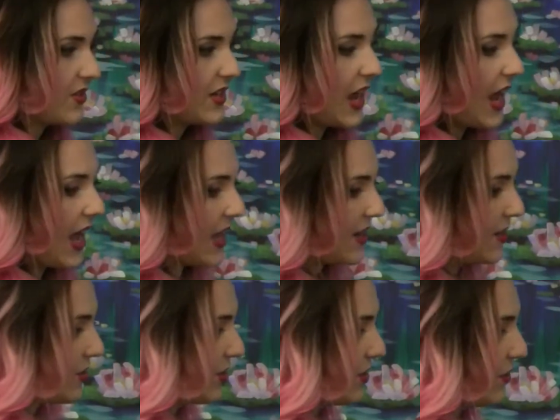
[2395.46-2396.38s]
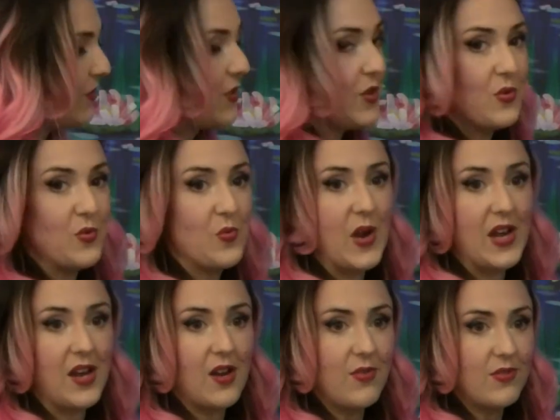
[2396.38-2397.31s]
going to add just a few
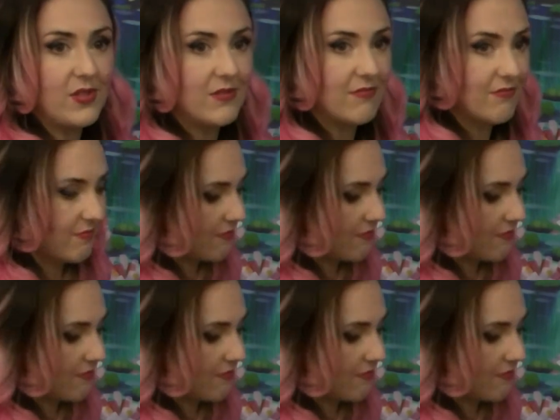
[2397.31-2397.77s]
windows,